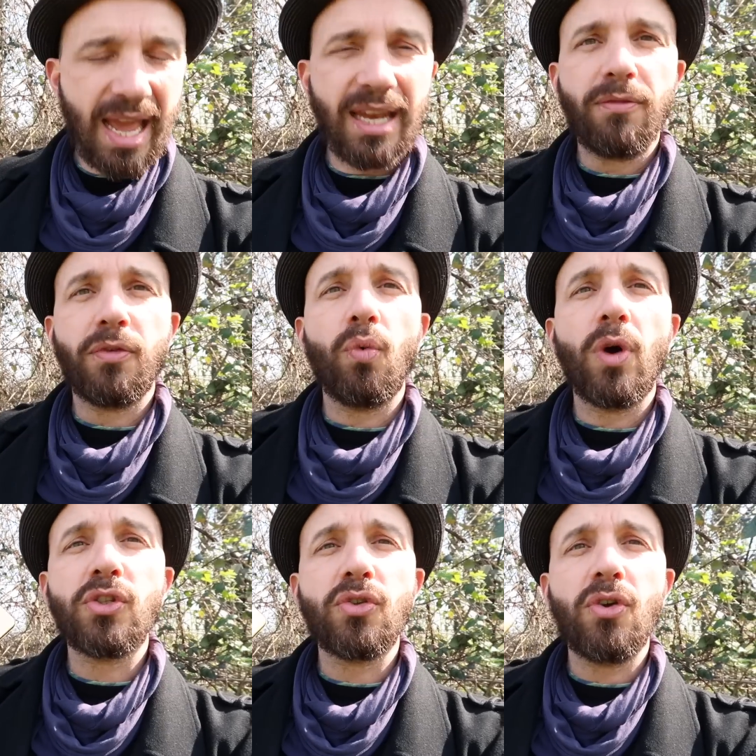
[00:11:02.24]
And if you
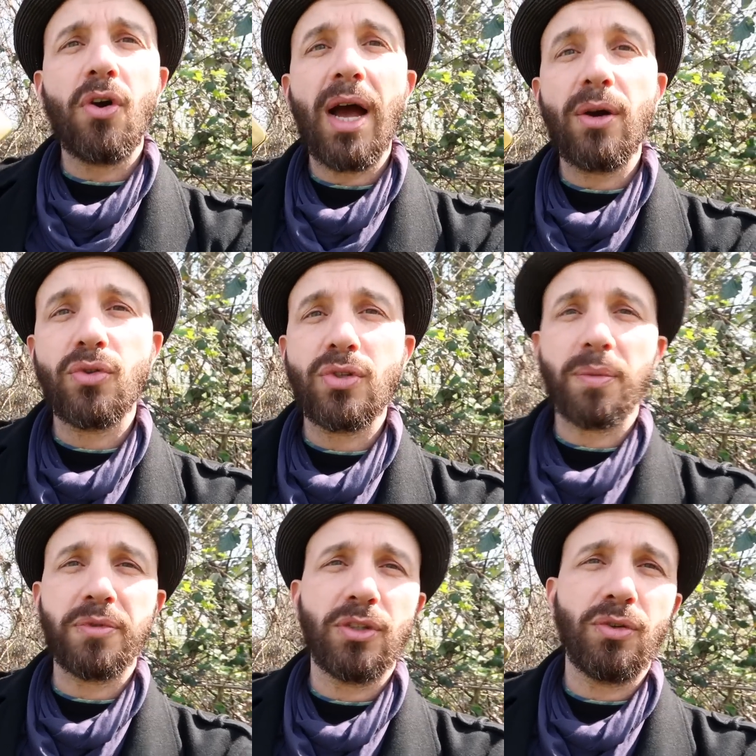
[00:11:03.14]
want to know how to
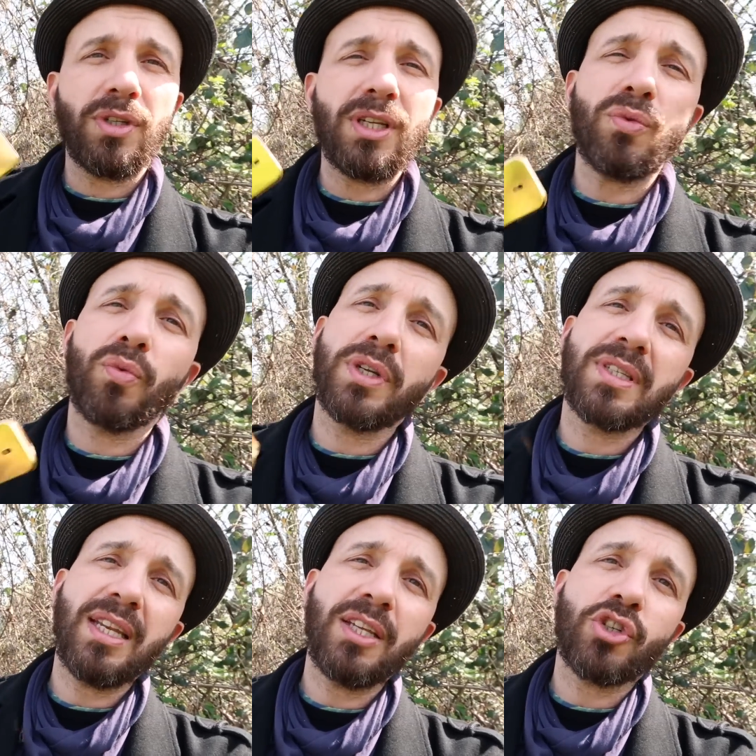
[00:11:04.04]
substitute it, we'll
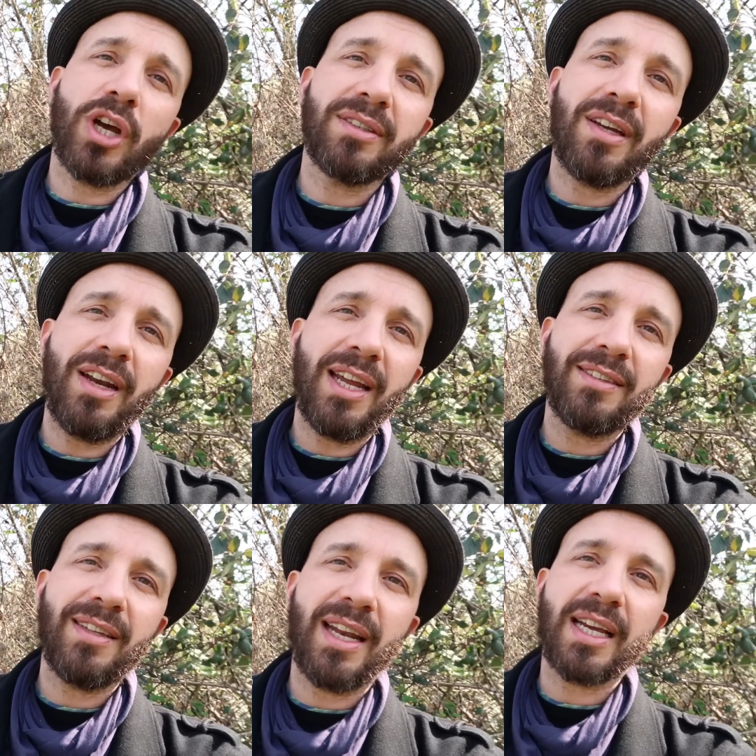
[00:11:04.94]
see each other
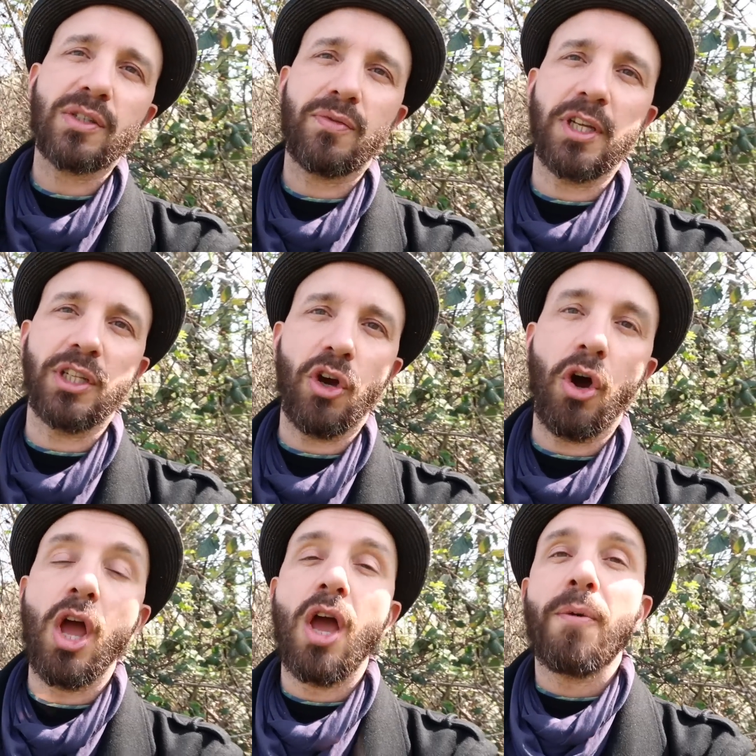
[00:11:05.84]
in the next video.